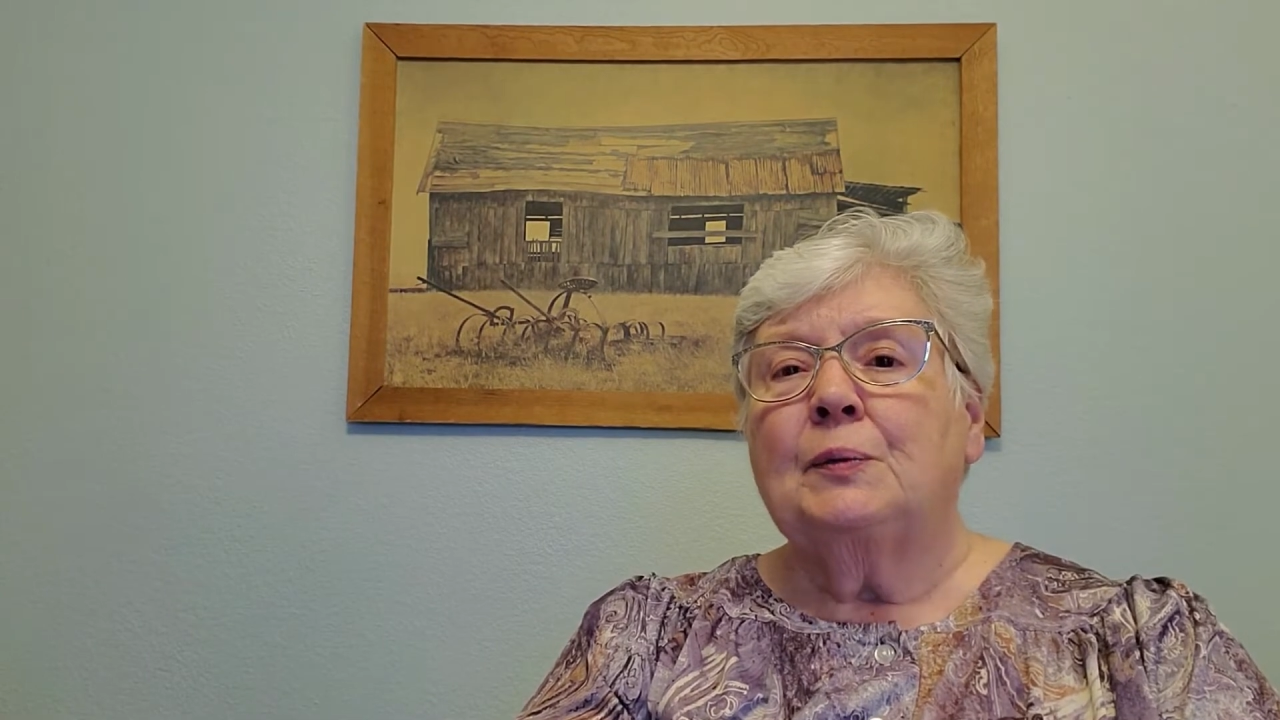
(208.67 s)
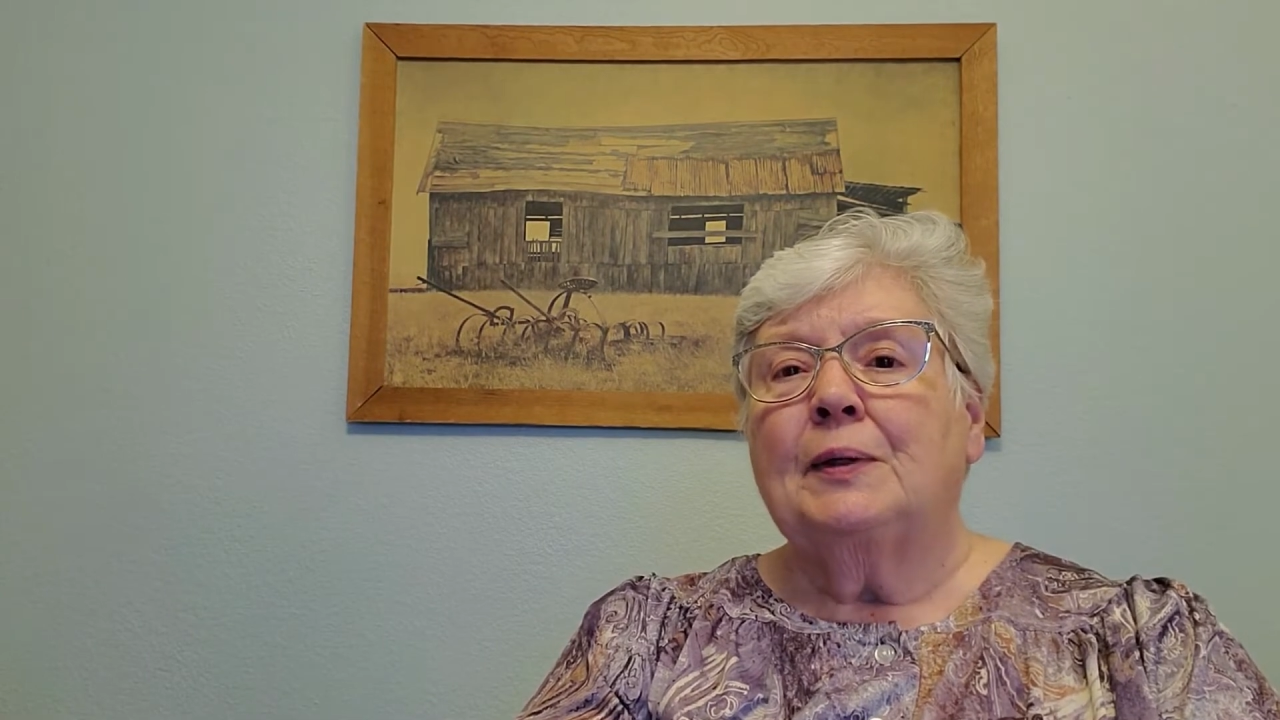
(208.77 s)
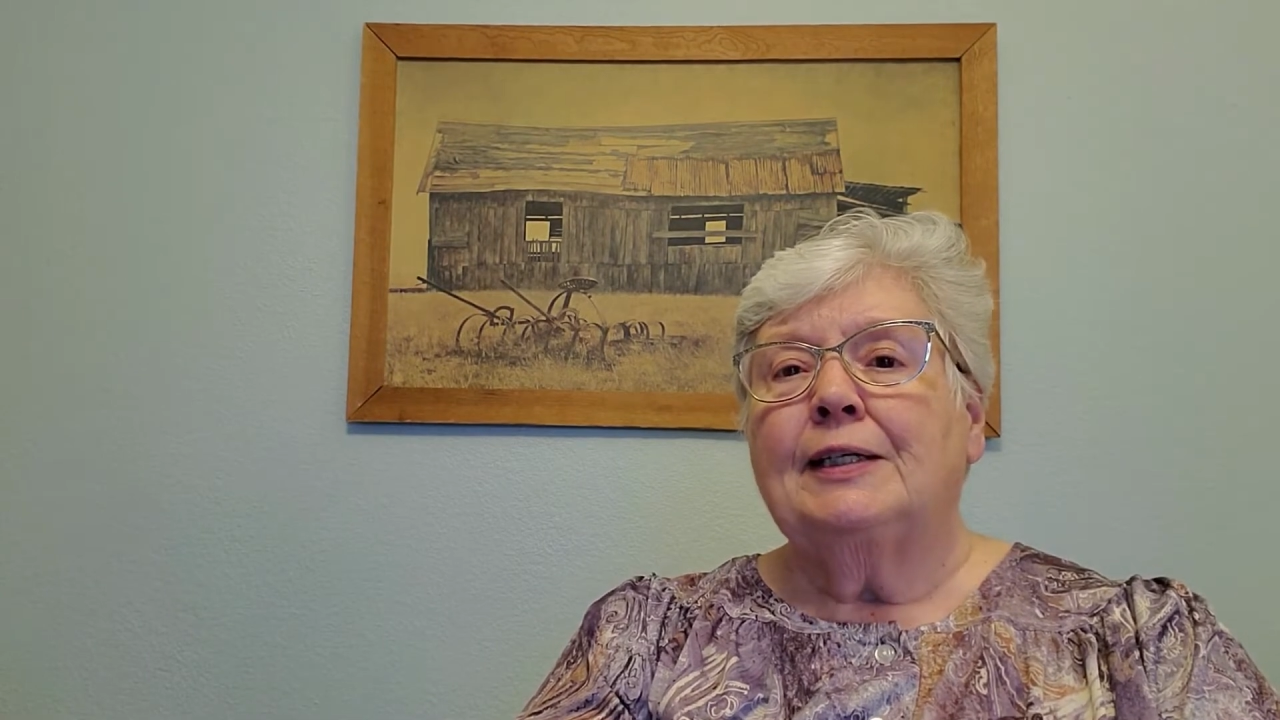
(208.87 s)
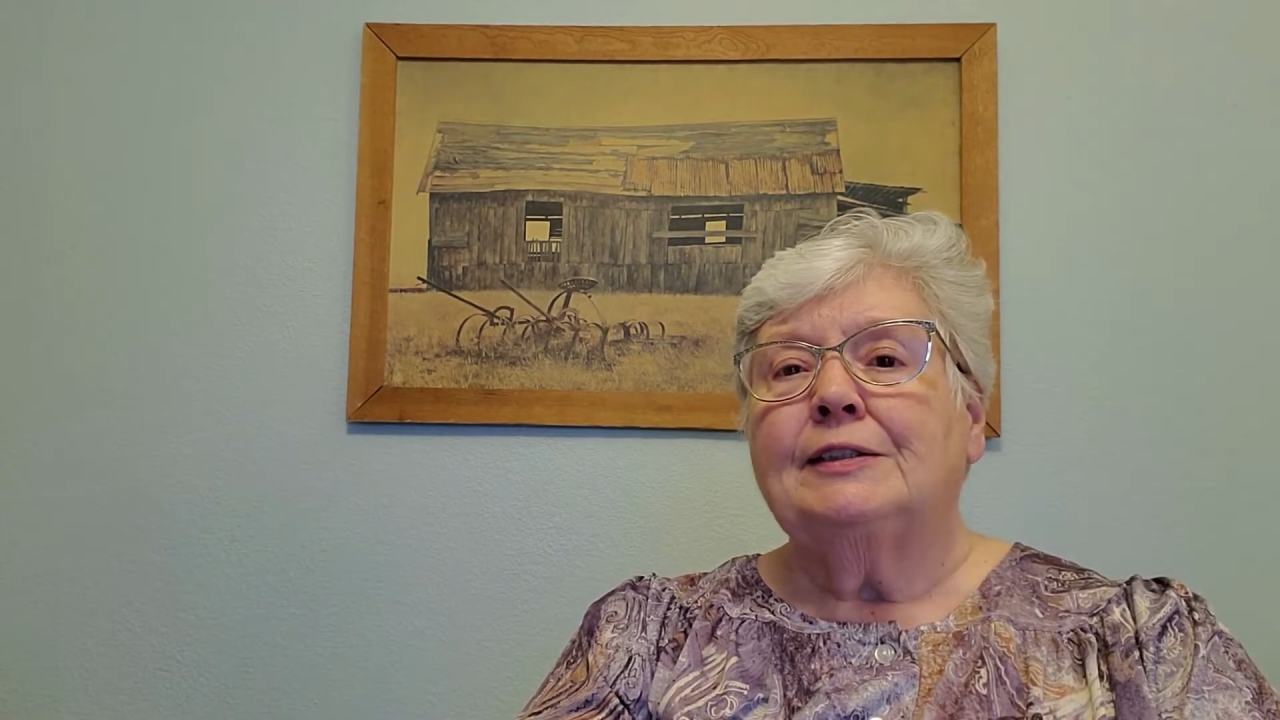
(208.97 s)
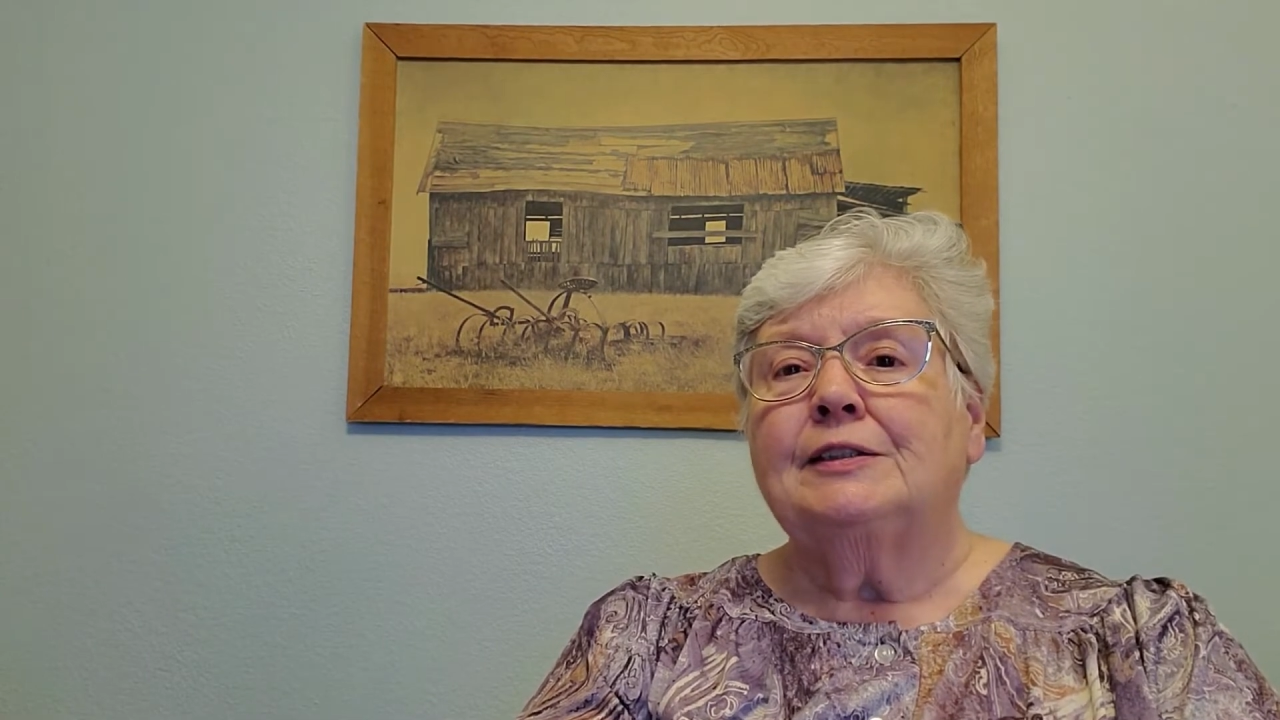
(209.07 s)

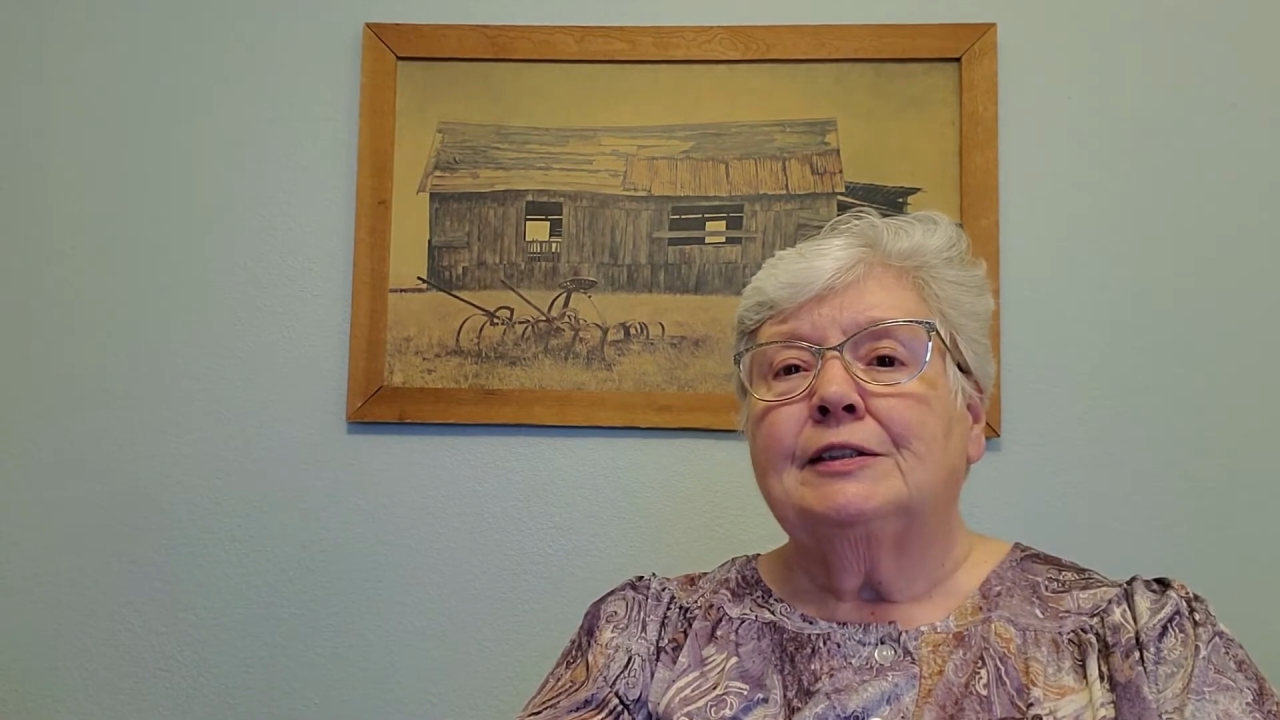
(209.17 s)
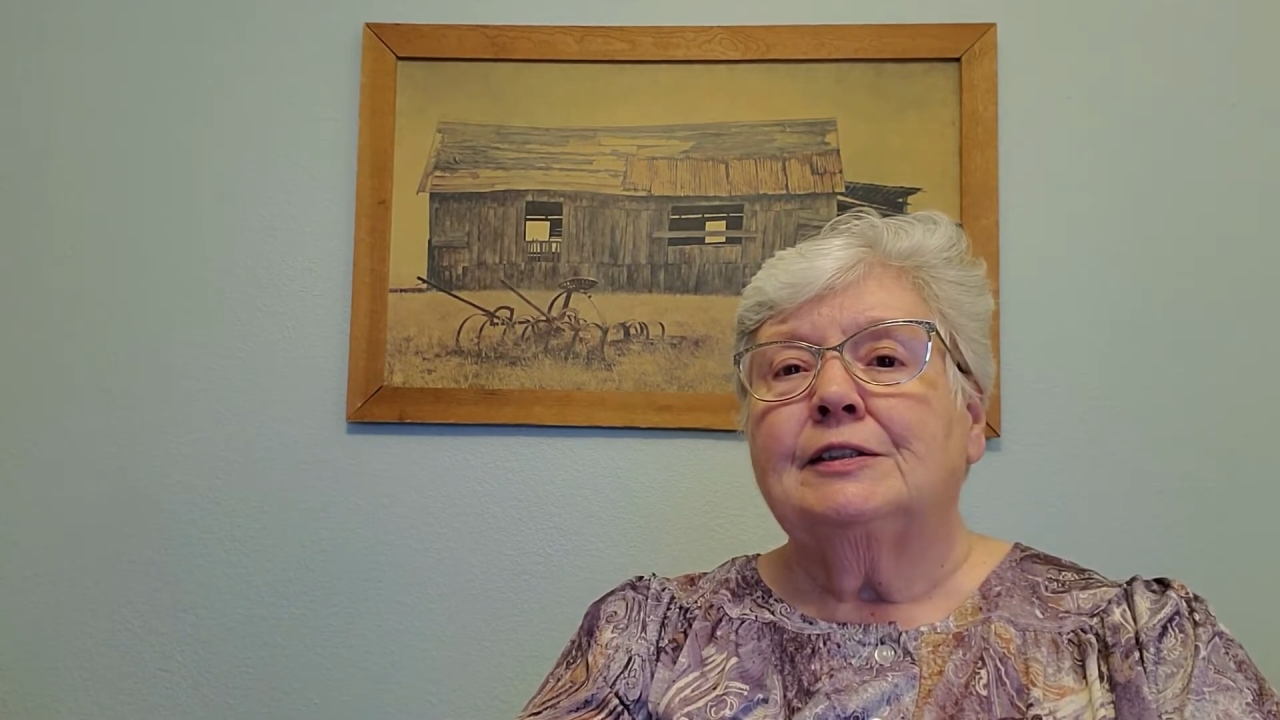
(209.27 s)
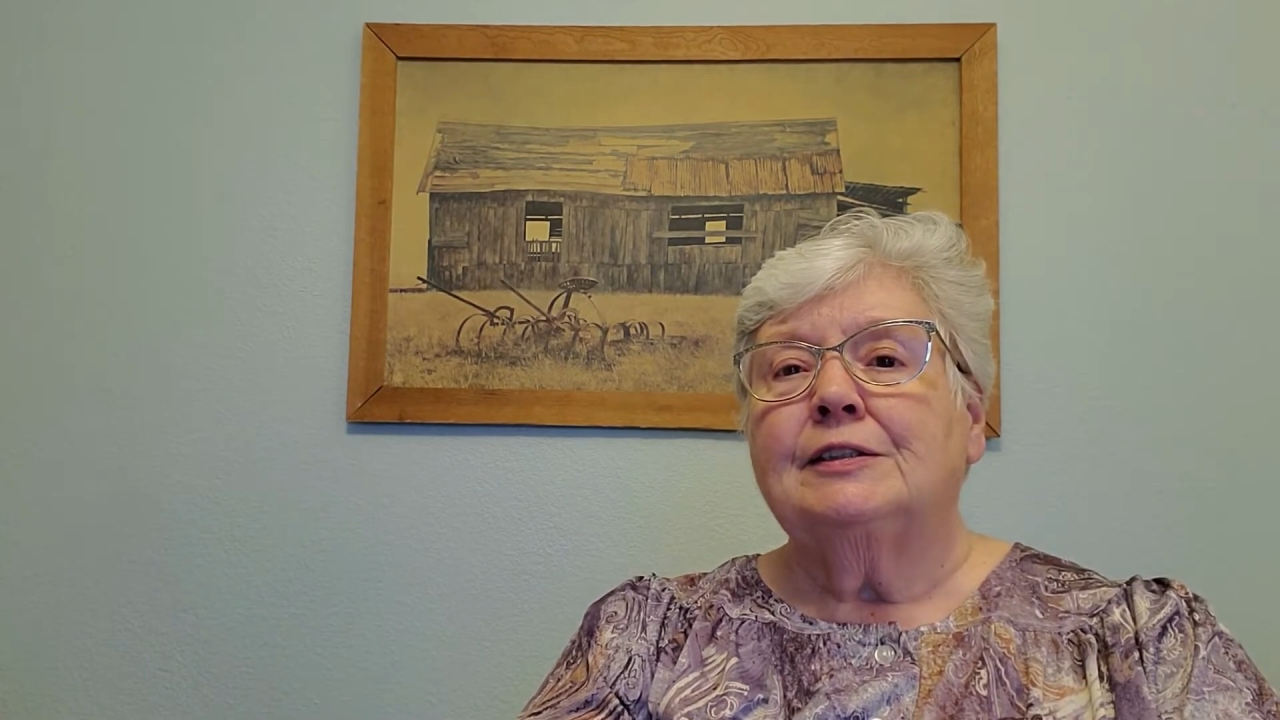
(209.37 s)
want